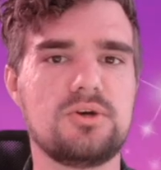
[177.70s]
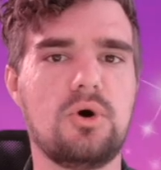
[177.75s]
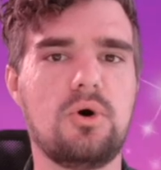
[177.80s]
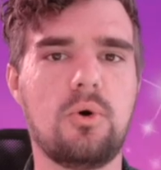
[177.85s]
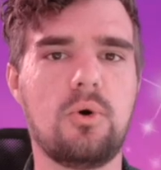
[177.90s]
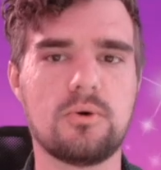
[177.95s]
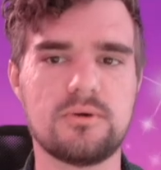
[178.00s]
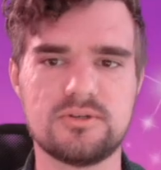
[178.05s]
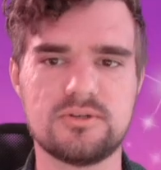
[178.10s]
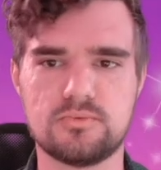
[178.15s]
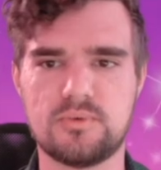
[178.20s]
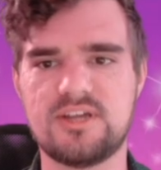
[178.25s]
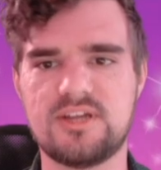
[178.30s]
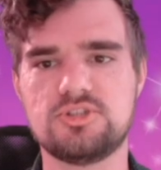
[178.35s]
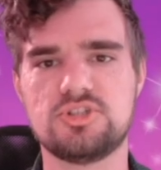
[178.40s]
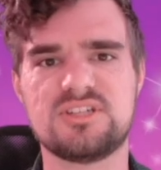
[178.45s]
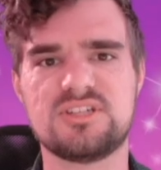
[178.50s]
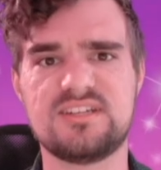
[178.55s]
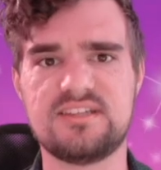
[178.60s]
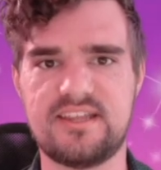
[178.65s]
or
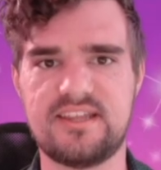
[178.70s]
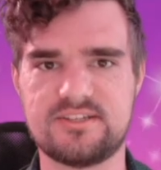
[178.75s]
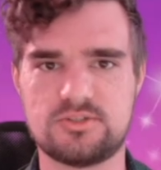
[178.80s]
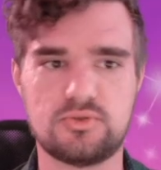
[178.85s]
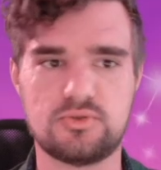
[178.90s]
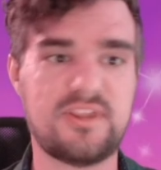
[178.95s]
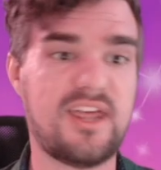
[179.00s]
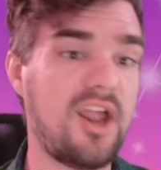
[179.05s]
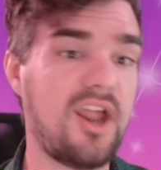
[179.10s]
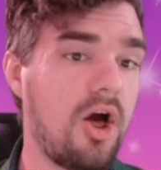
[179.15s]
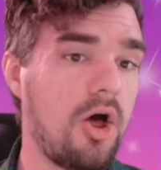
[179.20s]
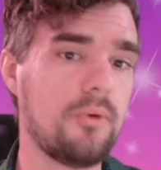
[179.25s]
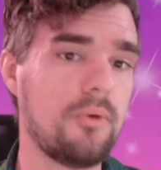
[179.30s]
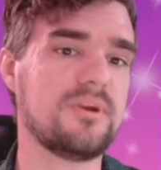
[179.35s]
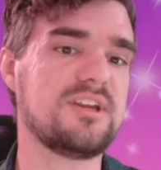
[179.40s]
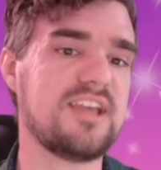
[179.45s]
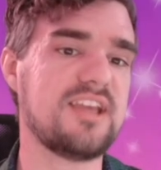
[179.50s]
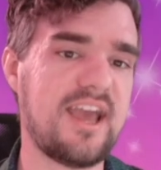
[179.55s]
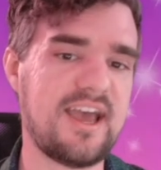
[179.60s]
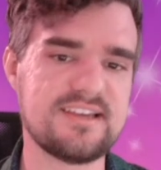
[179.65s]
enraging an Elestral that
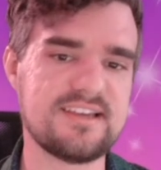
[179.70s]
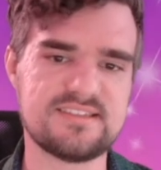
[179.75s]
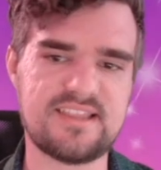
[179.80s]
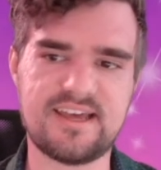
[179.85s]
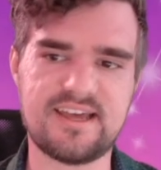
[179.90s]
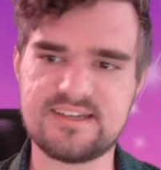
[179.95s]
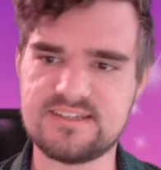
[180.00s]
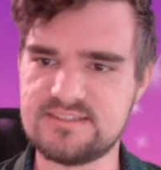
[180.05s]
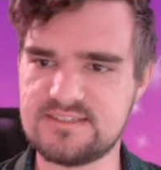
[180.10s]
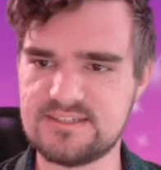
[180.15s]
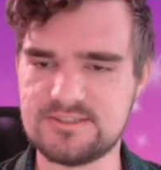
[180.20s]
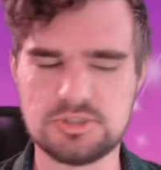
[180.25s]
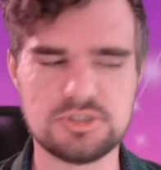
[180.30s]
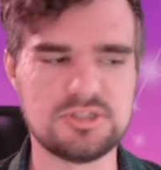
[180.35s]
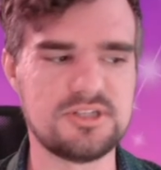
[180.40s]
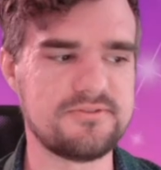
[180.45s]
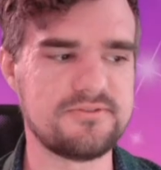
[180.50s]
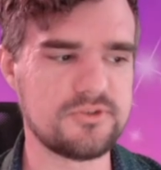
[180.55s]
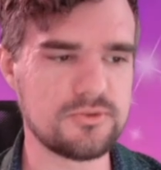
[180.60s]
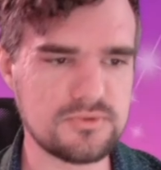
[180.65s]
already has that
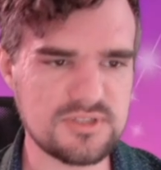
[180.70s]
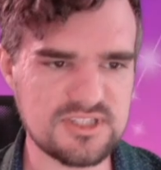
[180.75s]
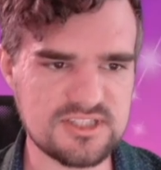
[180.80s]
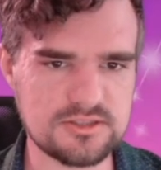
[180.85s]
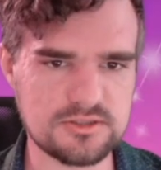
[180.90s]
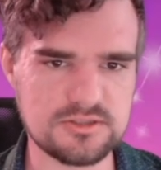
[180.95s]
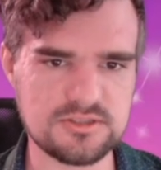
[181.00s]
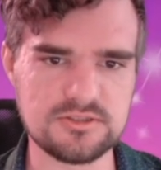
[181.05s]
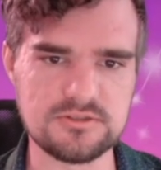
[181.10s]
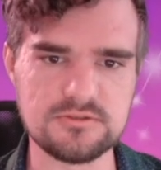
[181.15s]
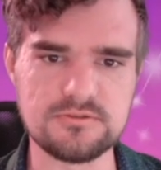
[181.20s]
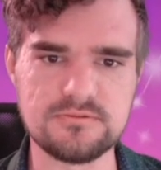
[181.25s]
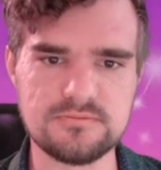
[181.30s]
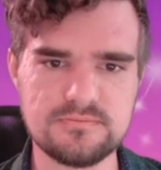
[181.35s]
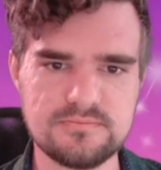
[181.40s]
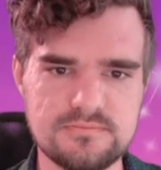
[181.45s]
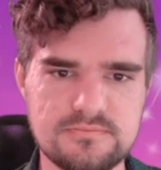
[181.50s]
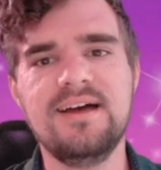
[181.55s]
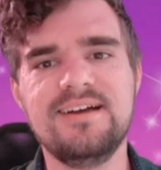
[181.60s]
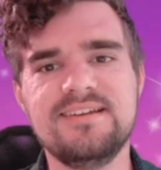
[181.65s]
condition if you need to.
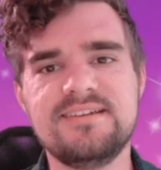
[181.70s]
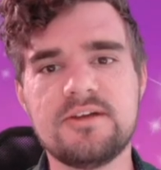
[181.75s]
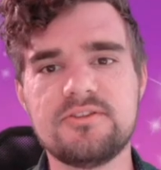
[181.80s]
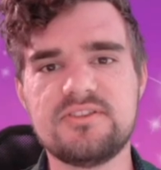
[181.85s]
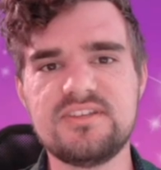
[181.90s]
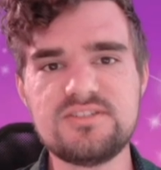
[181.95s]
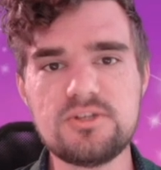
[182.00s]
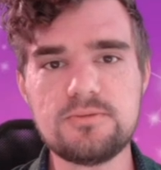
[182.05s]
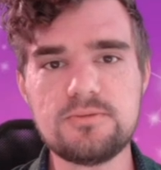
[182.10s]
Now, these are